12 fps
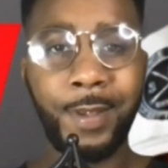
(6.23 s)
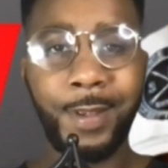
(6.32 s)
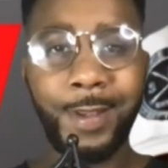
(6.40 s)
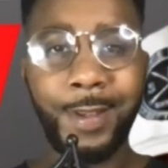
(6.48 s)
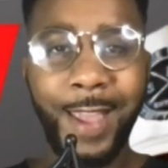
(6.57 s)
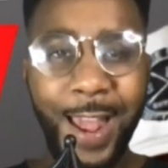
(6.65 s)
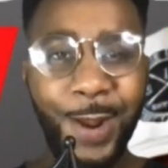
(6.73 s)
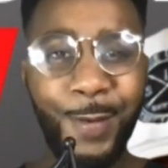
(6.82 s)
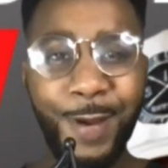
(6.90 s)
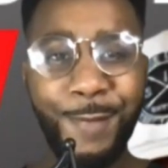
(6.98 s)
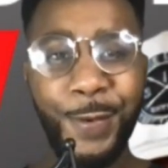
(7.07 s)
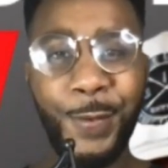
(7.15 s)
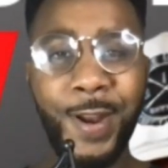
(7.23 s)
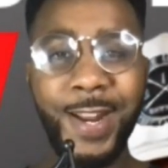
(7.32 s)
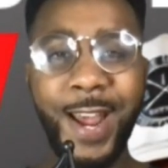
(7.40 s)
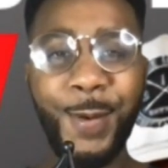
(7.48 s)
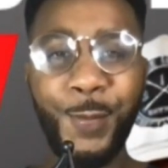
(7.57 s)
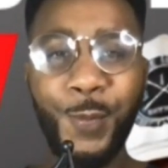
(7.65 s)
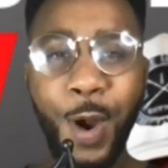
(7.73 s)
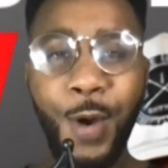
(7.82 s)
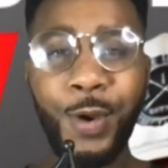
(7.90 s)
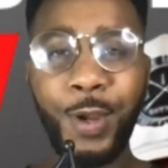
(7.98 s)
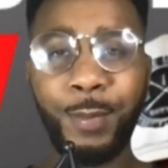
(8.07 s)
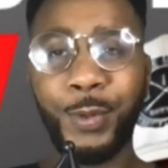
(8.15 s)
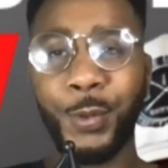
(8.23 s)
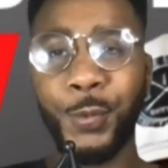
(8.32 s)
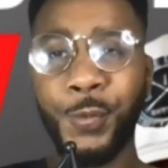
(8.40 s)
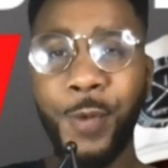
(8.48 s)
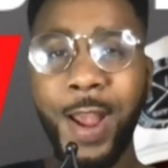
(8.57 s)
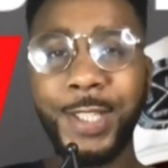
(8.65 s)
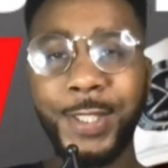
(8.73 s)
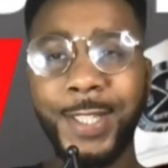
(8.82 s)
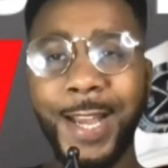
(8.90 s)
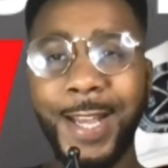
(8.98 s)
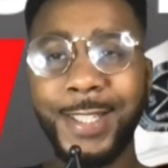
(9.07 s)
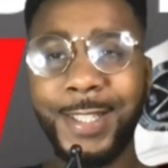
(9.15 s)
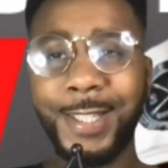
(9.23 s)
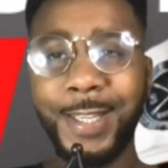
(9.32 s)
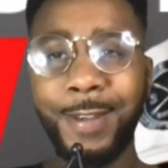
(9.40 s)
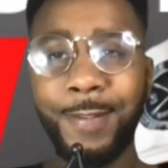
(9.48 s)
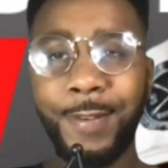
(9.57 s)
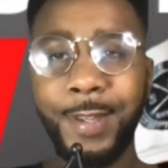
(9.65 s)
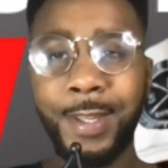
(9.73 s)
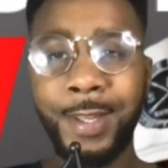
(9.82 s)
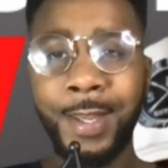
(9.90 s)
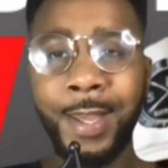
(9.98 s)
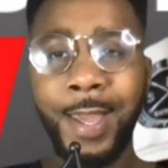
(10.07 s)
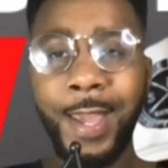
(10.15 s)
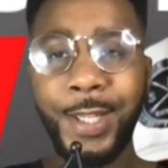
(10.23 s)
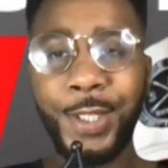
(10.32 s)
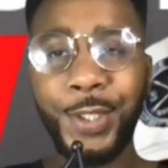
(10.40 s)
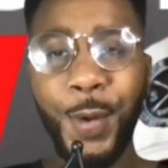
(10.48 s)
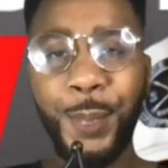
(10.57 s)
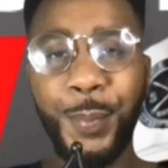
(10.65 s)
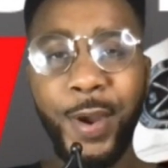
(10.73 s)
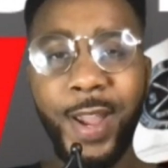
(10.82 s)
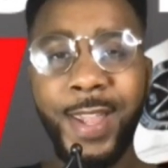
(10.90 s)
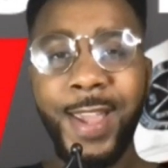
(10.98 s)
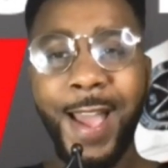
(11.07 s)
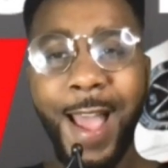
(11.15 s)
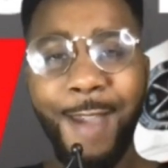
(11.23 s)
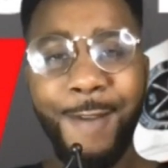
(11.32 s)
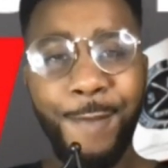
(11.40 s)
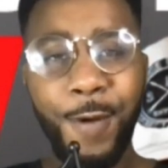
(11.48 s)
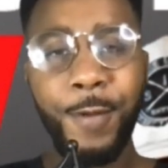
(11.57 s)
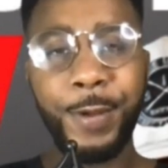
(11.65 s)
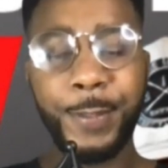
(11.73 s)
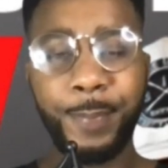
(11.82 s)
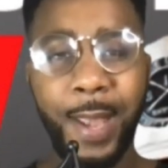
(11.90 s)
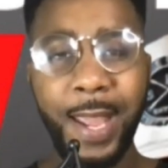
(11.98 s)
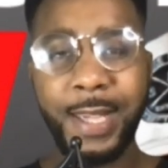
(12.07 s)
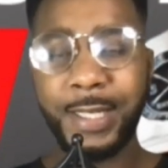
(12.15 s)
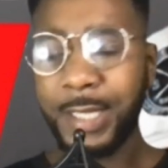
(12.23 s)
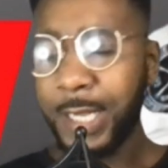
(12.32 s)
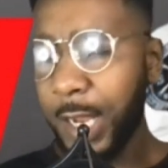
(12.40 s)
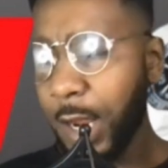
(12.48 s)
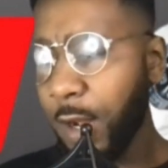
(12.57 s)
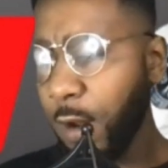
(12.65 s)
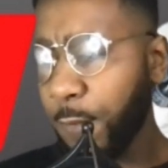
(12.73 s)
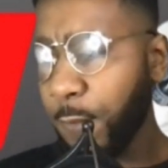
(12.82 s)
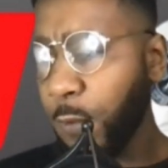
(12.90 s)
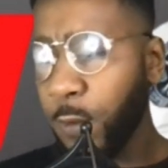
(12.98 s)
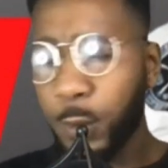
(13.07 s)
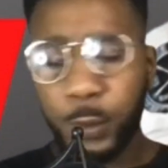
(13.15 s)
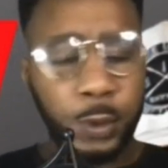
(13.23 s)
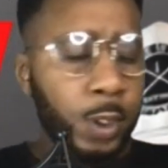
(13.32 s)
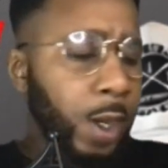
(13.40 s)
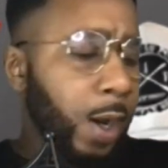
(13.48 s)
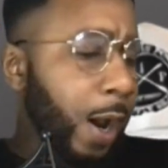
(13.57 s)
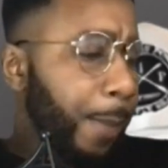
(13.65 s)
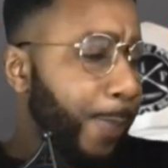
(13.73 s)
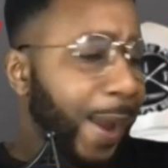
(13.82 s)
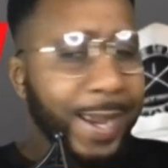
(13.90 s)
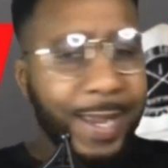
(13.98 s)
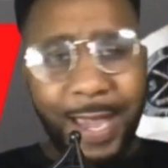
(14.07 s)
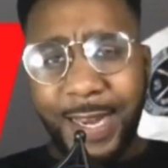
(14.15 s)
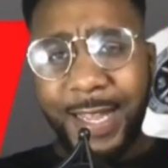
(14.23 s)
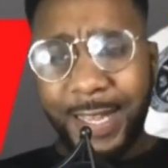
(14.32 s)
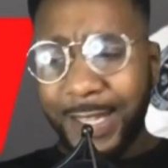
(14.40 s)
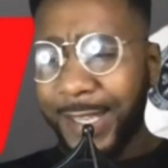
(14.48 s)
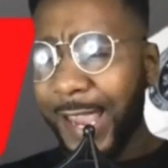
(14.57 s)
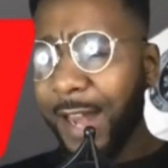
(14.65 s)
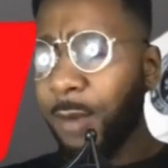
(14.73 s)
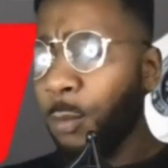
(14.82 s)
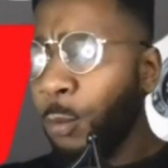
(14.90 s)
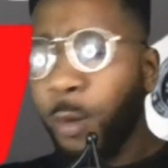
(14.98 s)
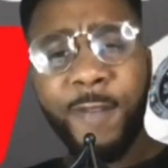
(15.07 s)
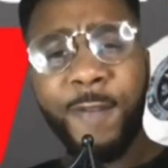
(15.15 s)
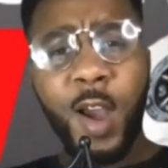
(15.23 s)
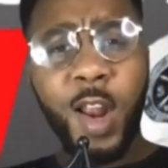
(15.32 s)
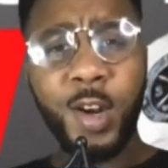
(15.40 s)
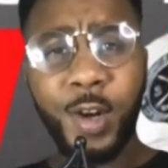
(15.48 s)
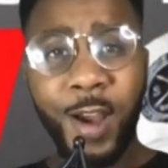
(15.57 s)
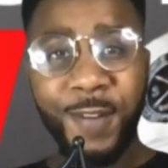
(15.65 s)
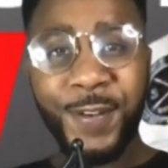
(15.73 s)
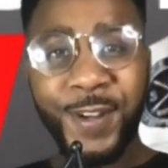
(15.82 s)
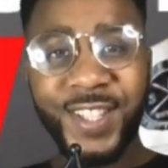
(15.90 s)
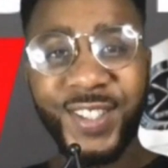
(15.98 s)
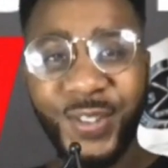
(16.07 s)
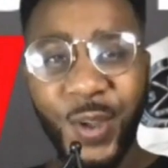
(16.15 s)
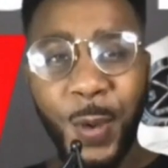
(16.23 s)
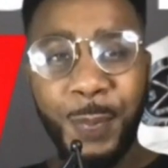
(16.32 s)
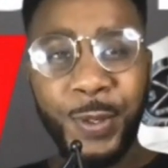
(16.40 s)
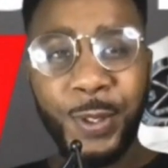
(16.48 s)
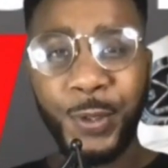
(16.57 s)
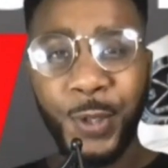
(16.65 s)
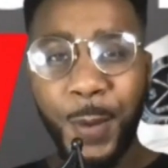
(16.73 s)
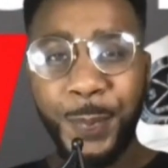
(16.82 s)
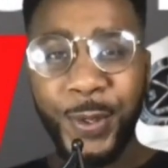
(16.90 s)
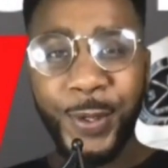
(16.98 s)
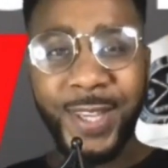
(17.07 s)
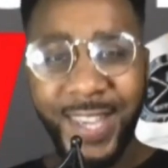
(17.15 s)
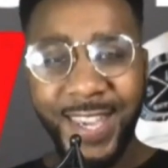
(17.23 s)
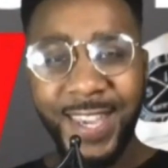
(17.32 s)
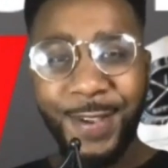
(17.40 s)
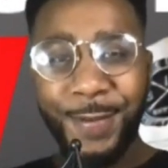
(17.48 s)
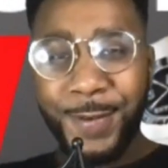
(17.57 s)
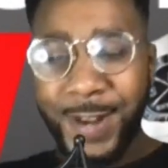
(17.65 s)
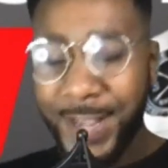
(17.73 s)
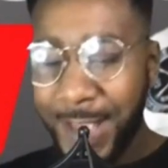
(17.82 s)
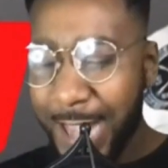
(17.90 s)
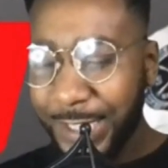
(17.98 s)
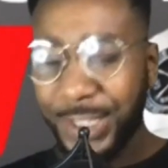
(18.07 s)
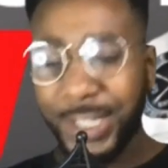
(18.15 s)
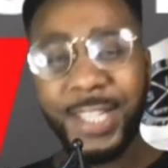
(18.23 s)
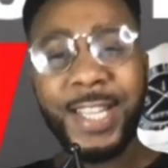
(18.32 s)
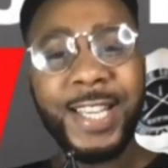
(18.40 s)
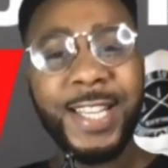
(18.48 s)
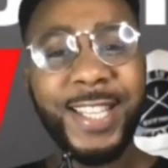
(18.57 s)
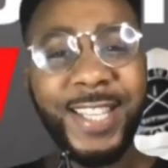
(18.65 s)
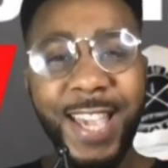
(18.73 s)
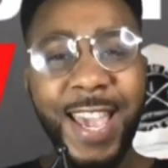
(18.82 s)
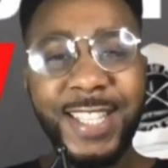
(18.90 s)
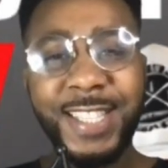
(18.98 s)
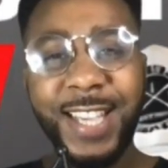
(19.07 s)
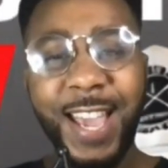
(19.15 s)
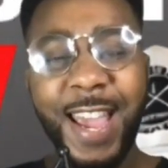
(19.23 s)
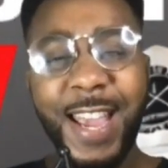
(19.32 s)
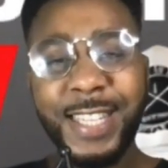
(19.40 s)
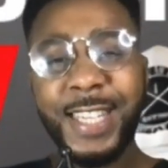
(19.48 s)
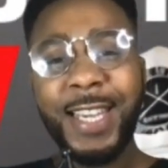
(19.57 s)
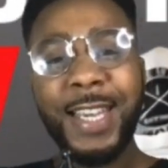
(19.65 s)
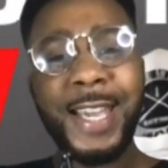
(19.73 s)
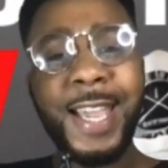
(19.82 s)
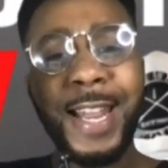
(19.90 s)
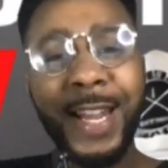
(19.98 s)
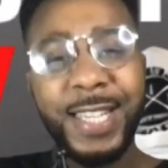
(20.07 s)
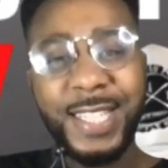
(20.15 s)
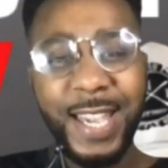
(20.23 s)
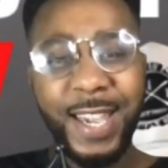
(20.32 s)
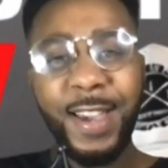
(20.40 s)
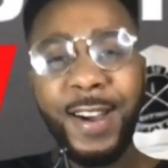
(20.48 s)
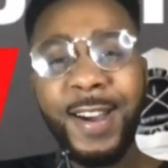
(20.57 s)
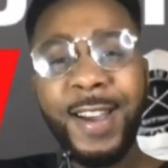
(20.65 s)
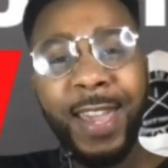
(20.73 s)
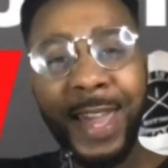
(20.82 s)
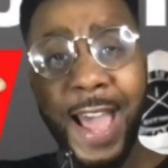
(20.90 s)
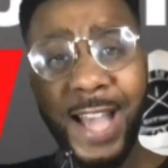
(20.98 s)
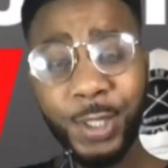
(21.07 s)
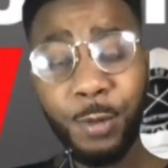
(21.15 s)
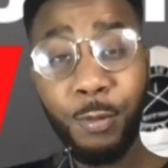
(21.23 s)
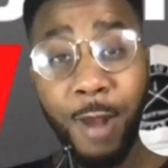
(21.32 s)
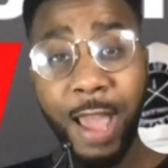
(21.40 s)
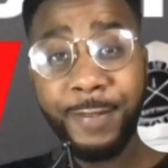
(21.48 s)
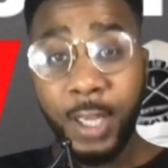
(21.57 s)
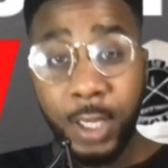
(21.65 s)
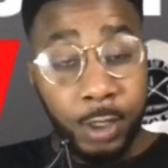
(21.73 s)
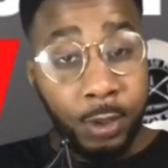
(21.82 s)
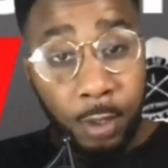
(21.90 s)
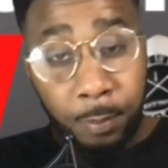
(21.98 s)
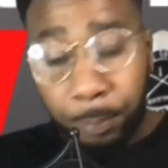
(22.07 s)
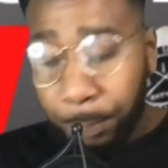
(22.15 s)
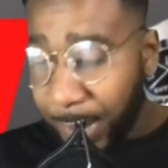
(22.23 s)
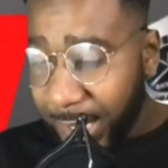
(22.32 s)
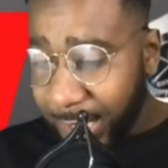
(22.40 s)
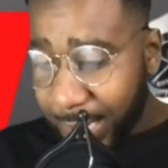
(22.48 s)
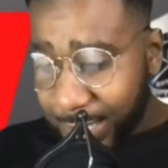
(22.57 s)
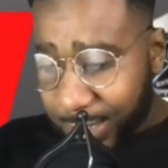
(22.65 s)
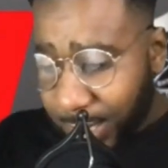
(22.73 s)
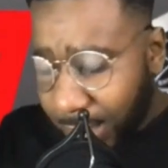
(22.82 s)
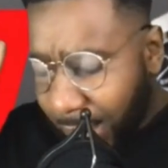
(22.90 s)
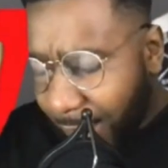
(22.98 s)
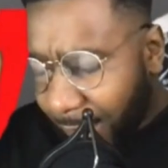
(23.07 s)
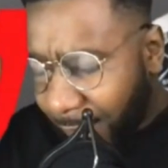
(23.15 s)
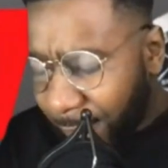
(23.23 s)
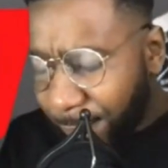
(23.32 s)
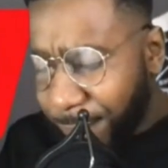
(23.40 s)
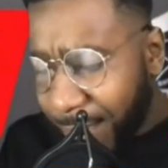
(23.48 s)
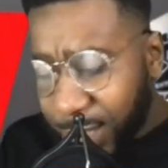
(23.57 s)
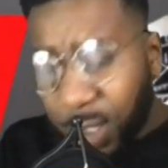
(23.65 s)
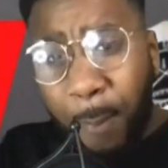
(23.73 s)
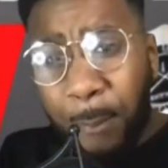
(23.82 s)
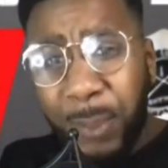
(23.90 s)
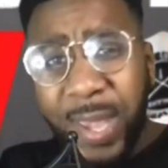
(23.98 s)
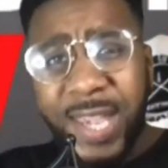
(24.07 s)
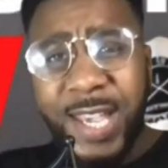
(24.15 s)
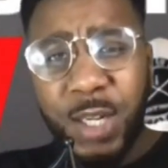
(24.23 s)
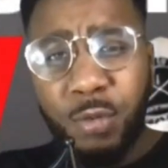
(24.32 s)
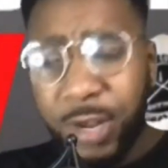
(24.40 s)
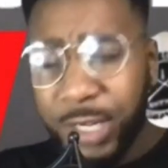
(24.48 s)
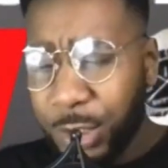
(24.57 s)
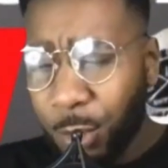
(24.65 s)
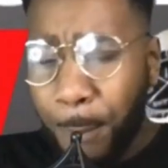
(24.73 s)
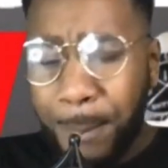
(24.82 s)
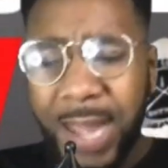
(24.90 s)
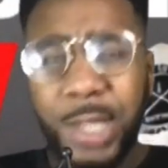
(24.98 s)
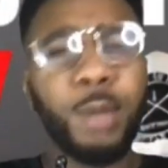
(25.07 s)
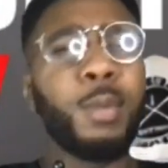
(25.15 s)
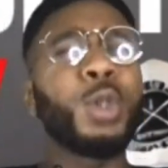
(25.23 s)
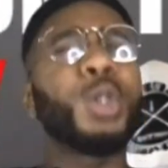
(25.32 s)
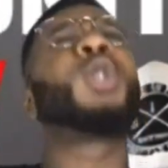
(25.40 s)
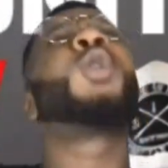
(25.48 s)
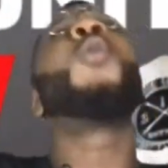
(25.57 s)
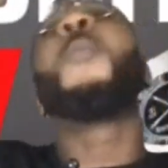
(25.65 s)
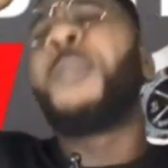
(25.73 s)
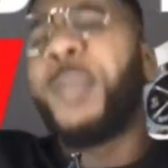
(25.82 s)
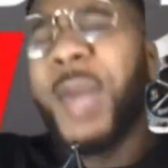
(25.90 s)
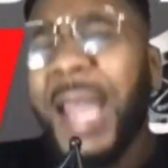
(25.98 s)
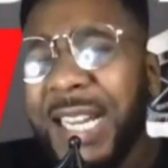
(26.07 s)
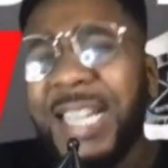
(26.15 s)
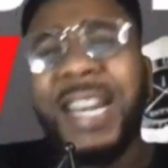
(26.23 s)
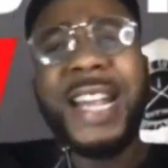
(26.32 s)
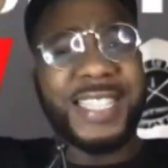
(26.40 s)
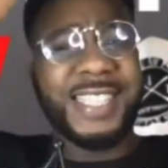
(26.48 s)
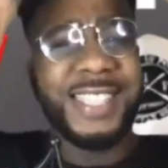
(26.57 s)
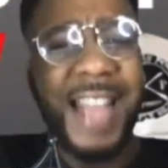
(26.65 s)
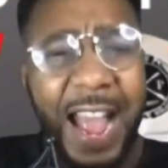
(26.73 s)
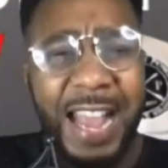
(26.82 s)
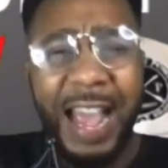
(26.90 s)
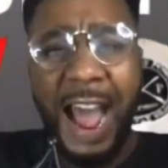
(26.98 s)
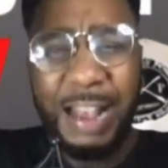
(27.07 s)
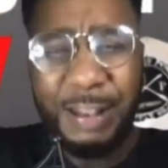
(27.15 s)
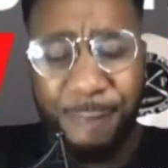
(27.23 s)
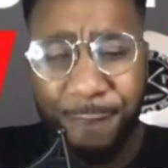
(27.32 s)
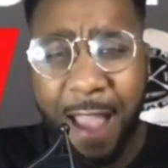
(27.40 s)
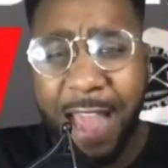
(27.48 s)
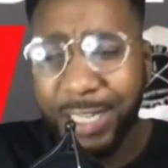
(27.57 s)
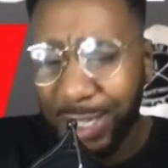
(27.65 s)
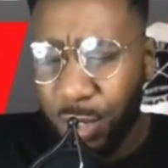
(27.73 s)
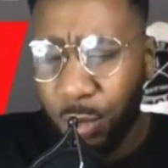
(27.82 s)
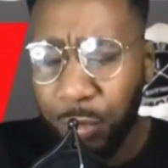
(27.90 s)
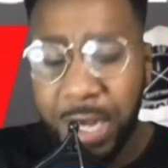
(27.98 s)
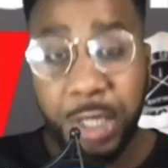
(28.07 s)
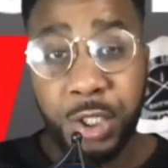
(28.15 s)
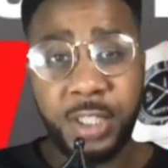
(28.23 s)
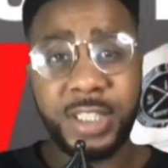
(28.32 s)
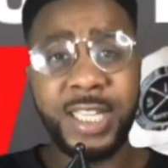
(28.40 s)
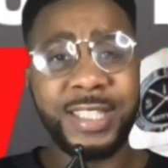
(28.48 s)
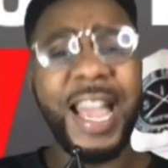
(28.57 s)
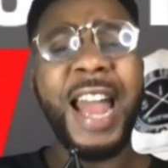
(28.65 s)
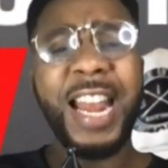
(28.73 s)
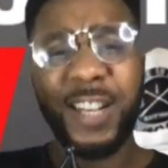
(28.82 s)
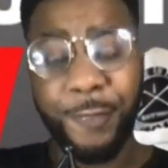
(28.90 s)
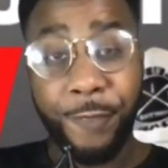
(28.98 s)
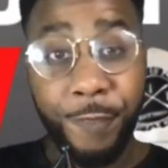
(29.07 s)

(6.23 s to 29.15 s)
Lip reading: Hello everyone and welcome to redunitedtv. It's your boy Ivorian Spice and of course back at it again with another WWE reaction. Yes guys, it is here, it has arrived. The biggest event, the biggest WrestleMania, the most stupendous night has finally reached us here. That is